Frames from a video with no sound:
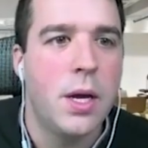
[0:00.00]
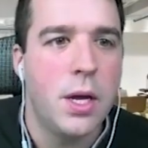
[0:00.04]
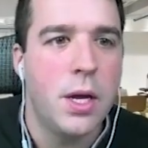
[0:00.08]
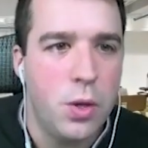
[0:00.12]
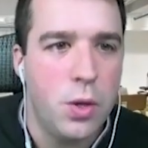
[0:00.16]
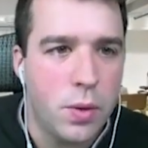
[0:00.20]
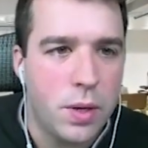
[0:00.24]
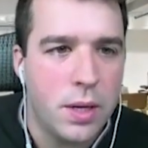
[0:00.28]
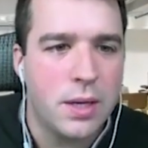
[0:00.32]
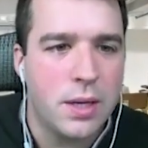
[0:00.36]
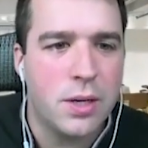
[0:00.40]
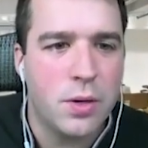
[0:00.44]

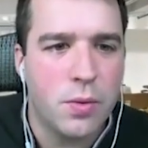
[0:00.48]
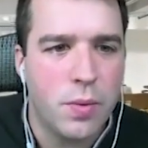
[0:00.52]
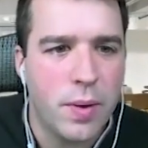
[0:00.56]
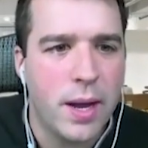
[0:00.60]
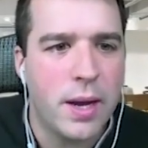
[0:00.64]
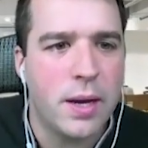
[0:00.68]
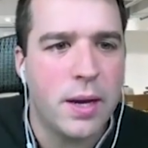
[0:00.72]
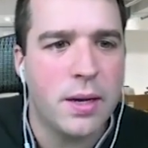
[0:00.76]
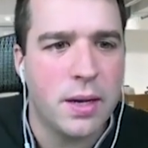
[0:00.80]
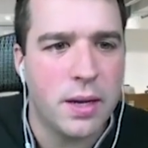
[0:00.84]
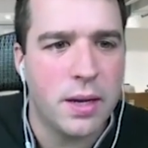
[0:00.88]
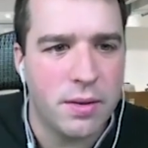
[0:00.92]
you can
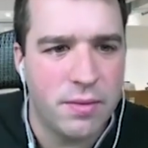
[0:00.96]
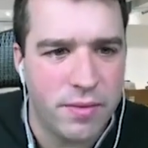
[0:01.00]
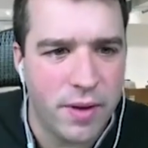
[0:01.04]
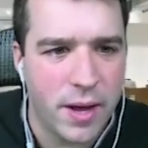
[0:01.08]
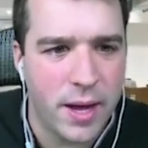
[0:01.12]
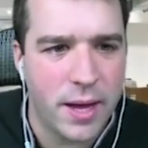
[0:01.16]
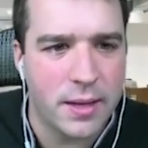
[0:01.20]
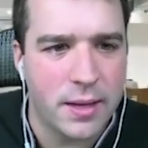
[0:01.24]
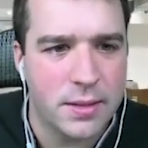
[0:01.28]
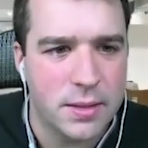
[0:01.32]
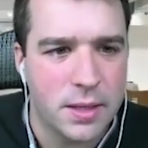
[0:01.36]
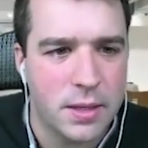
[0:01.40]
create an
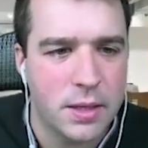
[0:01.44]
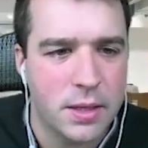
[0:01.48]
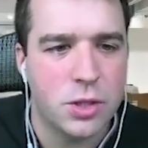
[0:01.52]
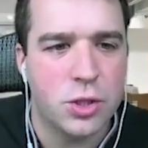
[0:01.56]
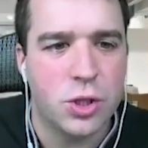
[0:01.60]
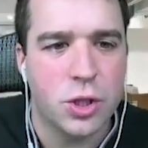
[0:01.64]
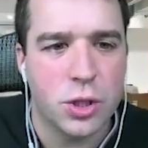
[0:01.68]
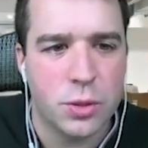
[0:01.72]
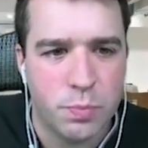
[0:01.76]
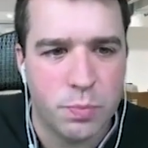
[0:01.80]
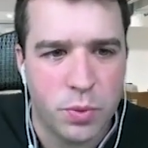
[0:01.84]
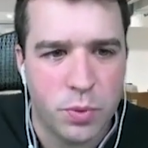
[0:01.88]
advance and it
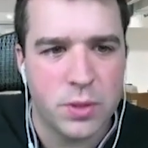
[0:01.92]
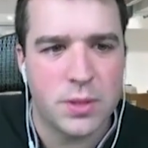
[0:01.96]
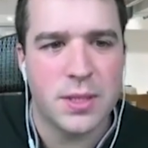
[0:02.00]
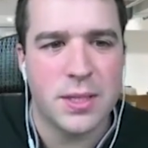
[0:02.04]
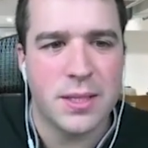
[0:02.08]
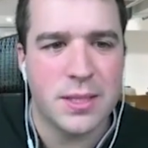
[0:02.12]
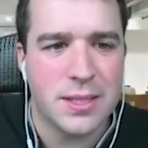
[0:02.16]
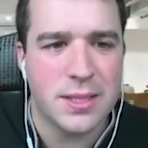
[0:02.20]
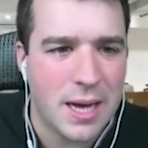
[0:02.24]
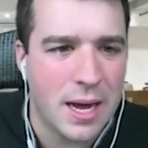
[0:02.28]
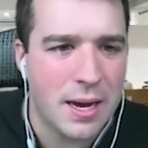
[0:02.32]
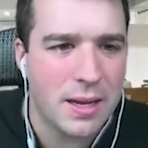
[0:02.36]
just puts it,
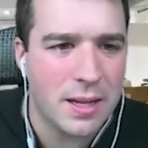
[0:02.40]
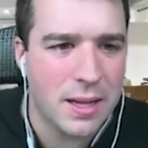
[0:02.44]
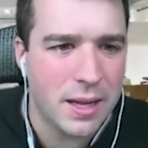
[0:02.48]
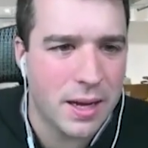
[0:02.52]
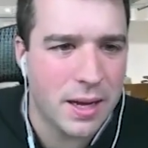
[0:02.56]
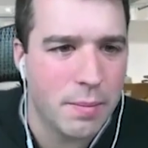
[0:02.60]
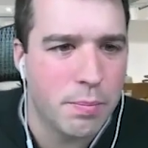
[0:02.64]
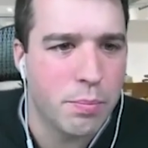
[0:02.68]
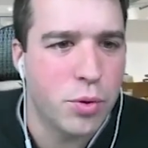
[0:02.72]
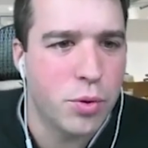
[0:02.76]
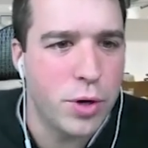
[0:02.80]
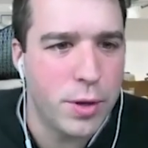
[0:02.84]
it's kind of
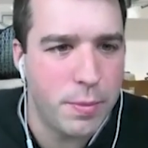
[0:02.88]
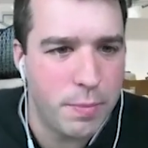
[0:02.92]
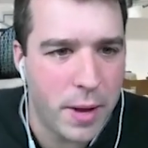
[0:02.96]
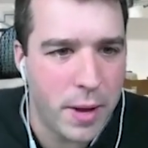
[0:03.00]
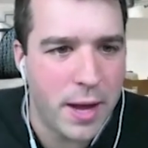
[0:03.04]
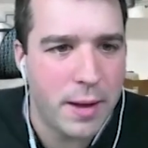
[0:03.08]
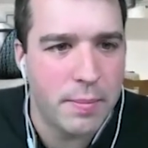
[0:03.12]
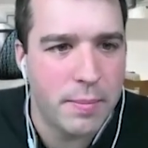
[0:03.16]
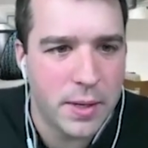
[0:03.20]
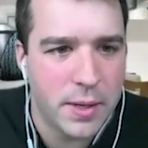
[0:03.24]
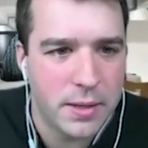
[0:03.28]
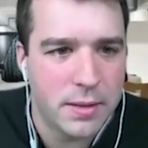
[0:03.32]
like a
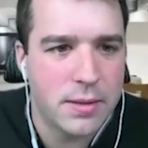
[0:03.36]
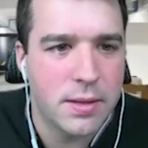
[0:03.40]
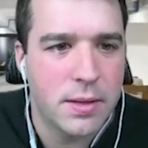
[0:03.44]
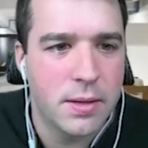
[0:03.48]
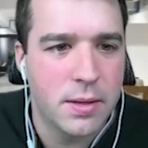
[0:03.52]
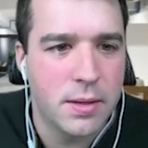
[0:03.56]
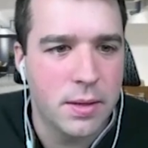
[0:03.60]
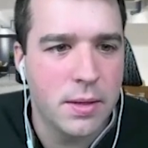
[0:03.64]
prepayment